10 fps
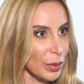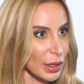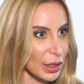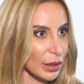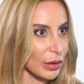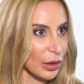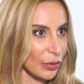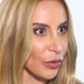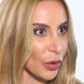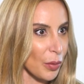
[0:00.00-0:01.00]
big
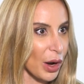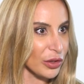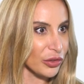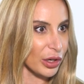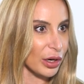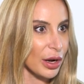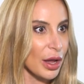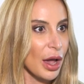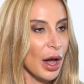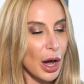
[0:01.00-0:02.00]
for Mindshare.
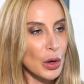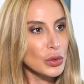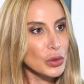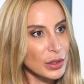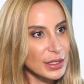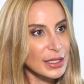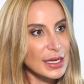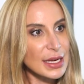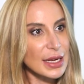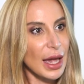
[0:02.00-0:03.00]
How do you
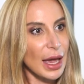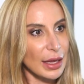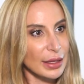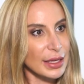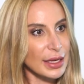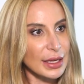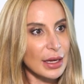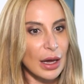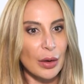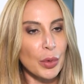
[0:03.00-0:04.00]
see
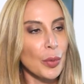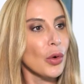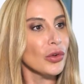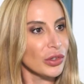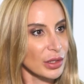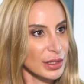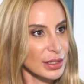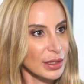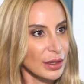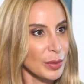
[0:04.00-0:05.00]
the
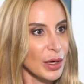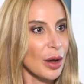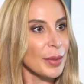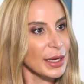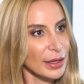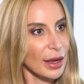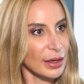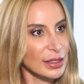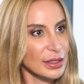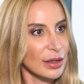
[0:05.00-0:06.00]
proportions becoming
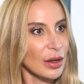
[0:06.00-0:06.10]
next